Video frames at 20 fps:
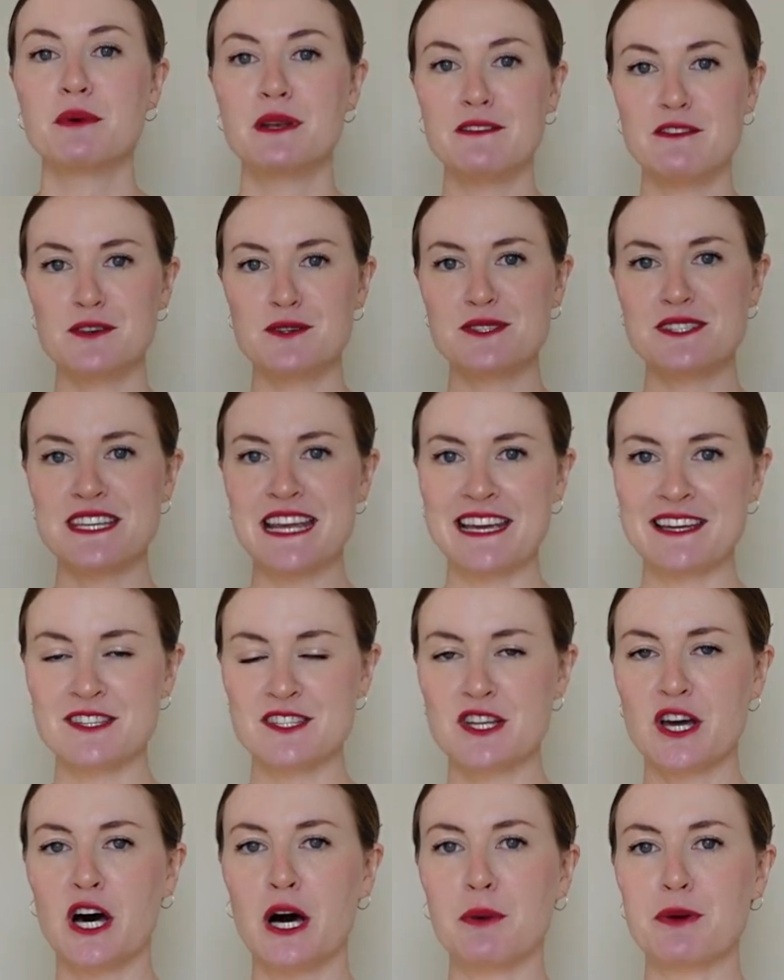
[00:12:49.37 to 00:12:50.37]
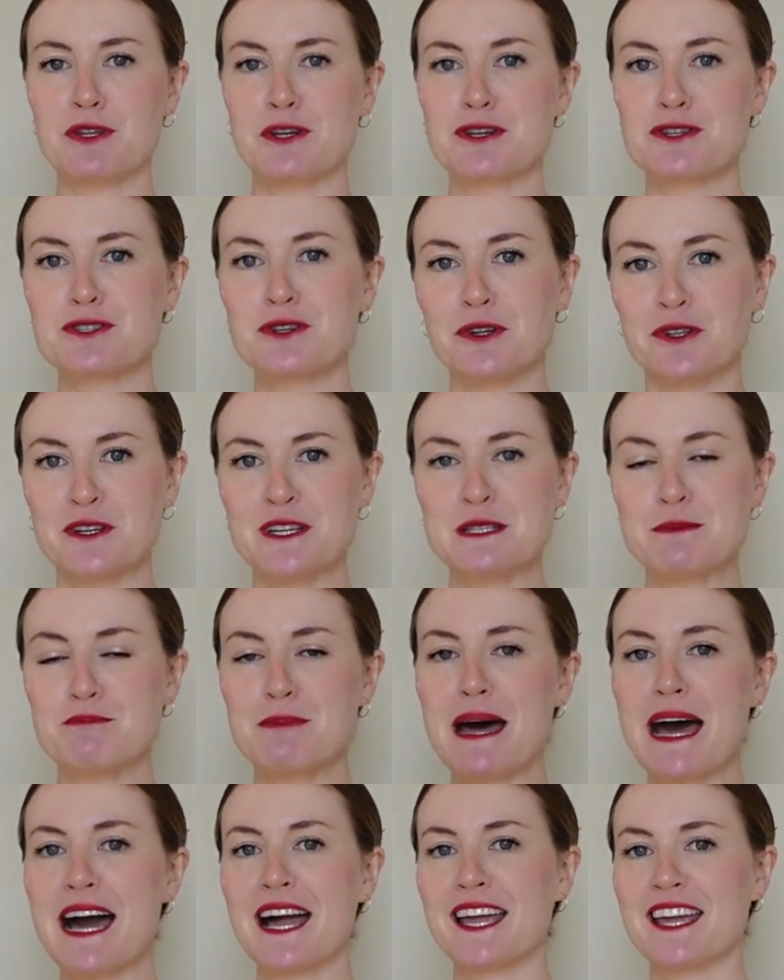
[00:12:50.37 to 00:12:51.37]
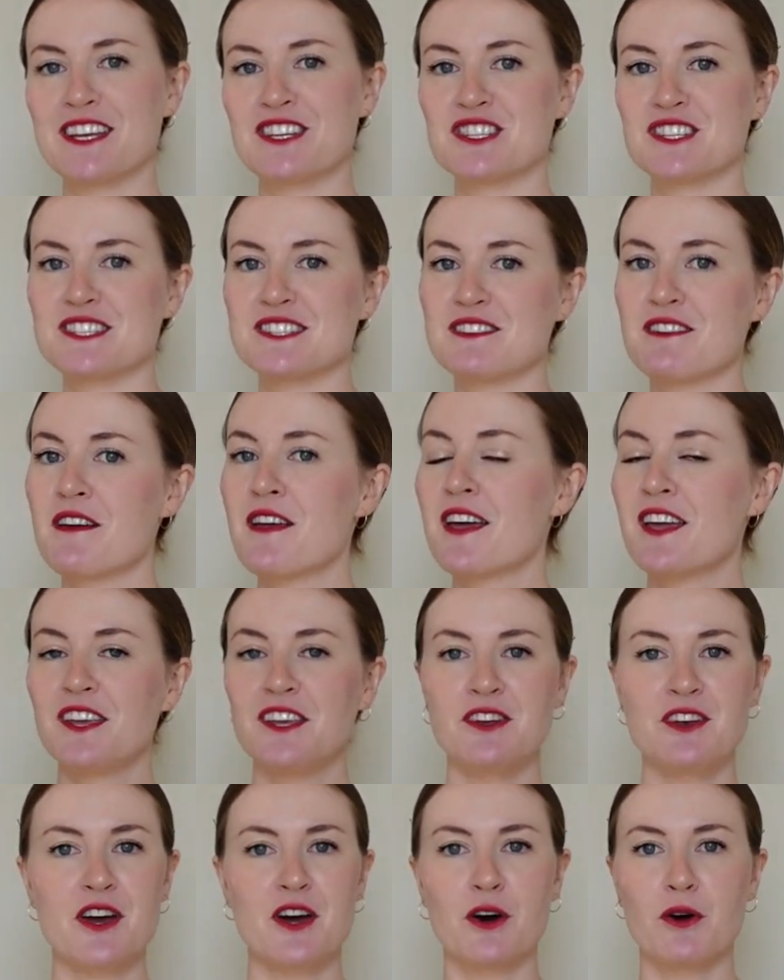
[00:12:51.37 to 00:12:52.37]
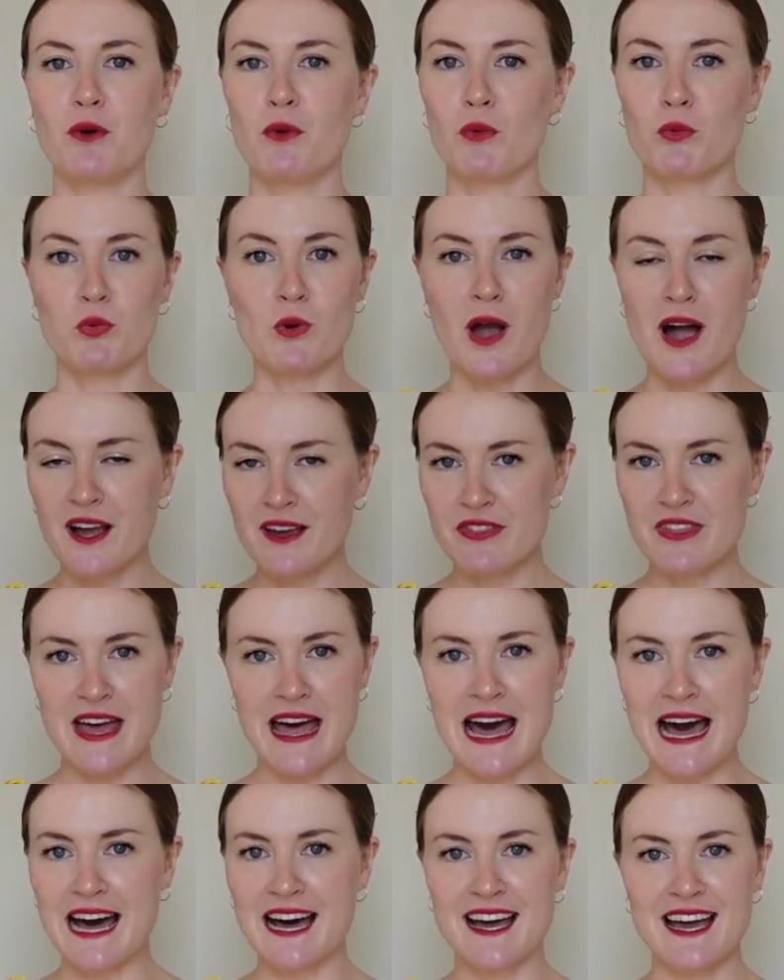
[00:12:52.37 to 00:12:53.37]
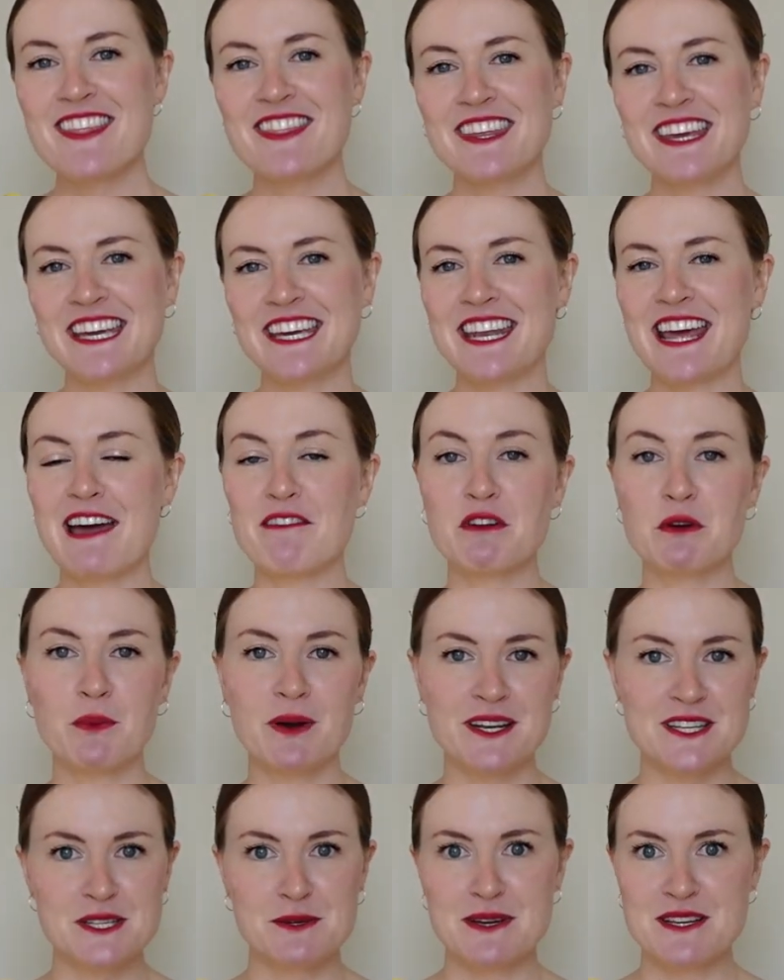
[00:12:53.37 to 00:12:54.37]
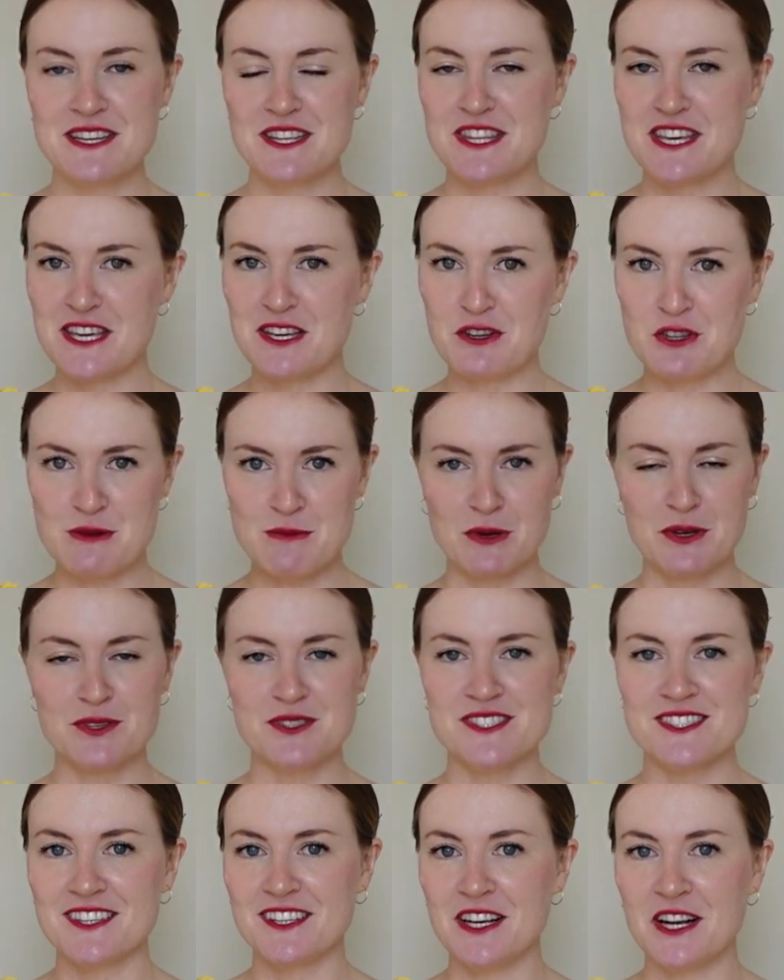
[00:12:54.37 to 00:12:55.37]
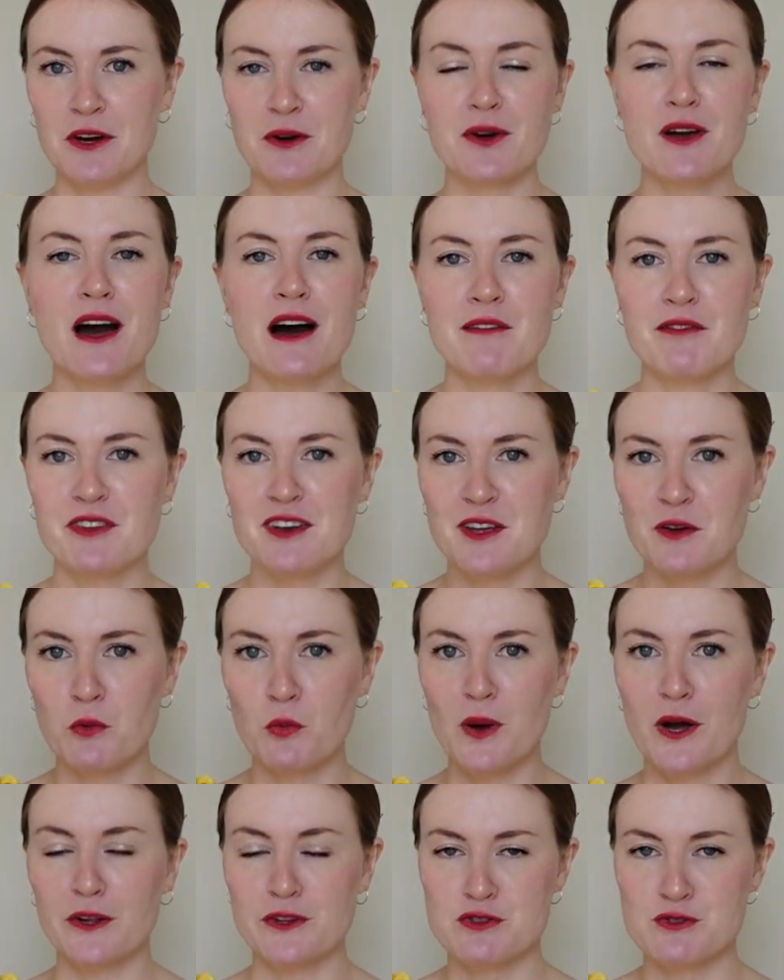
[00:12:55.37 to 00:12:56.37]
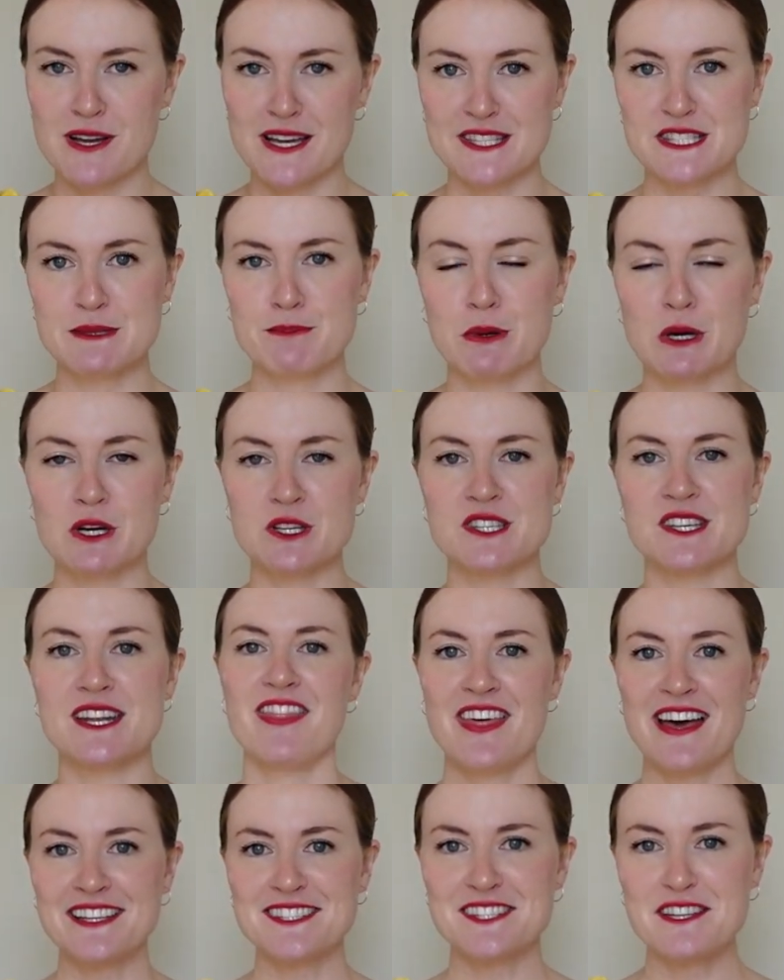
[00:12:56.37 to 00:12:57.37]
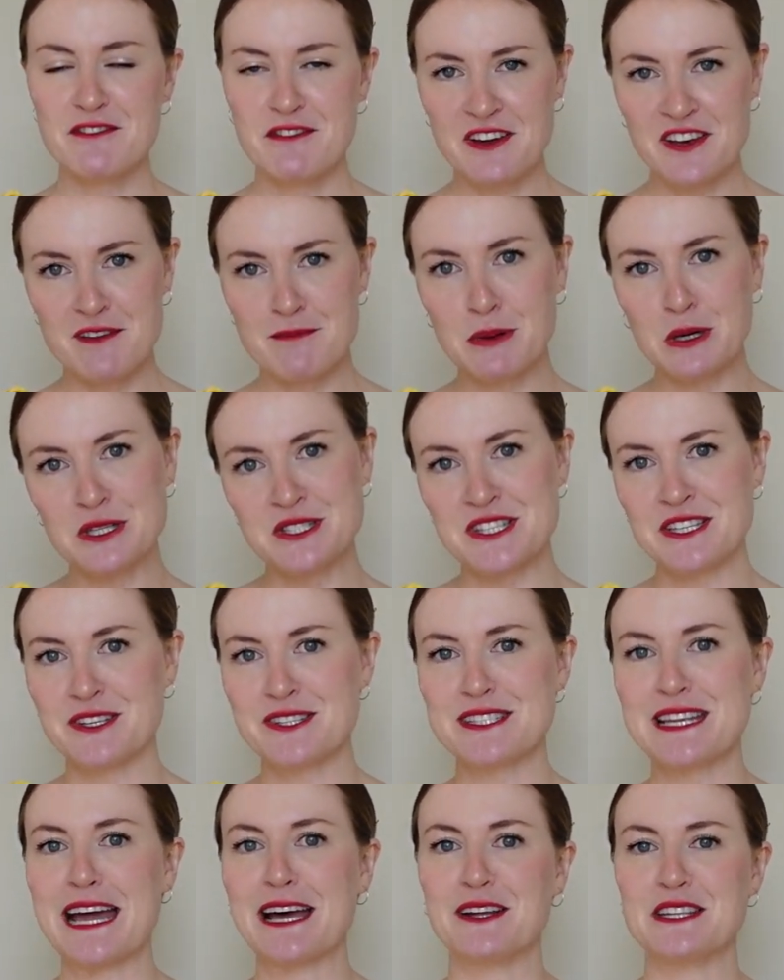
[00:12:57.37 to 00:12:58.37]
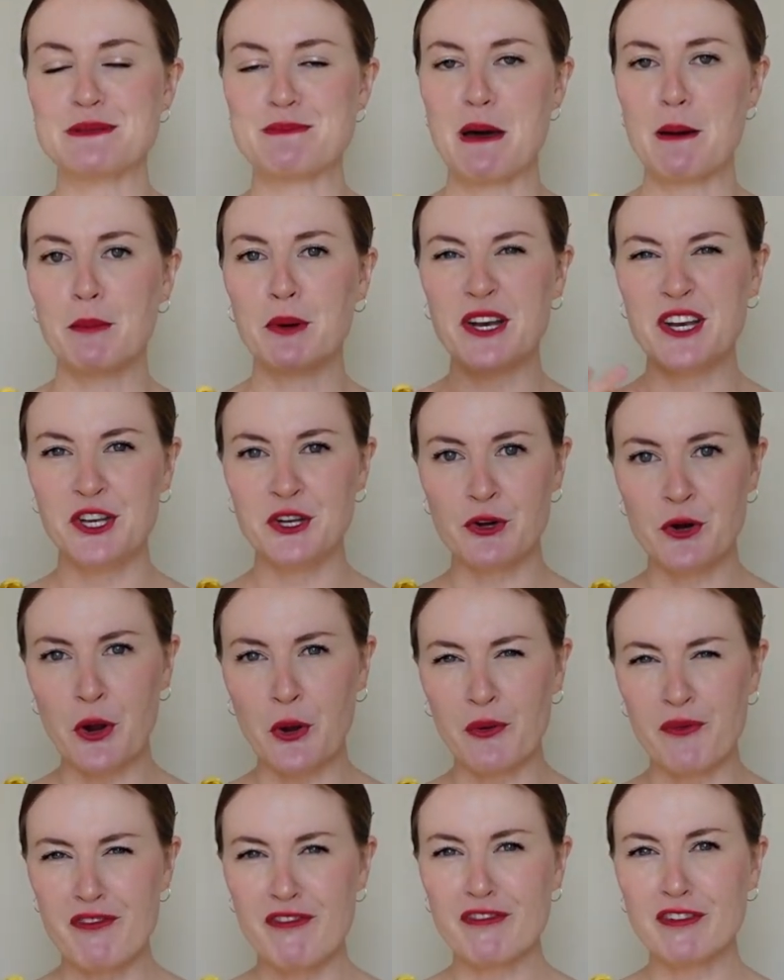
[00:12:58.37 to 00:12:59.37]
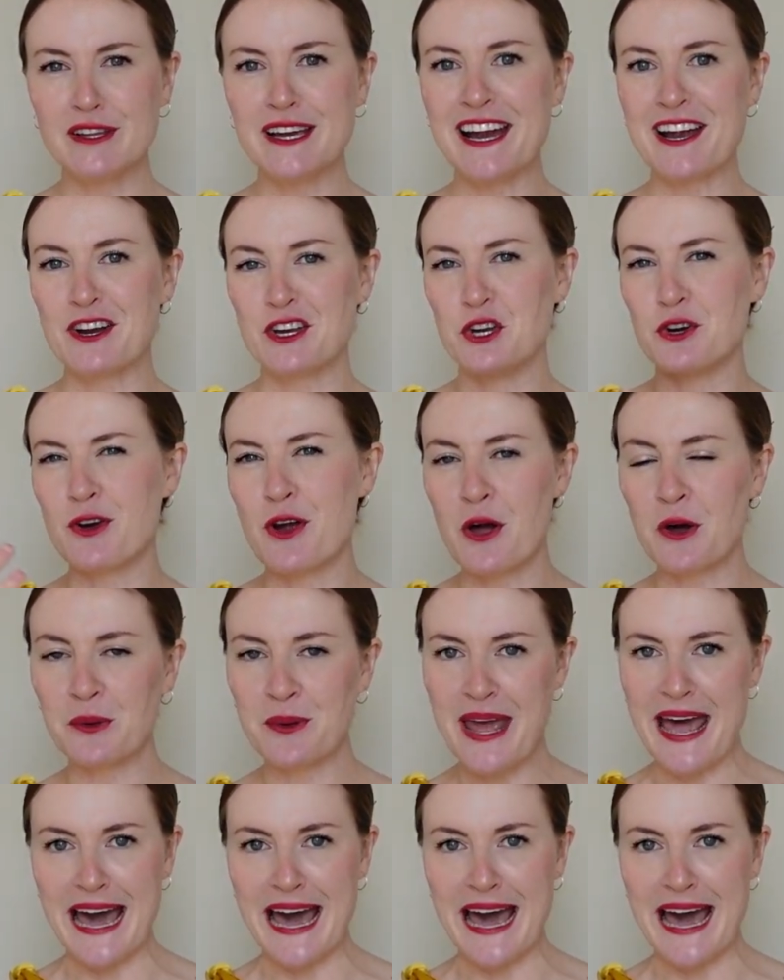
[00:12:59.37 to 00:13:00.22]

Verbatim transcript: But if you stand tall with your shoulders back and just you know, rock the hat, then everyone is going to think you're the most, you know, confident, well-dressed person. That's the fun of personal style. It's about putting your own flair, your own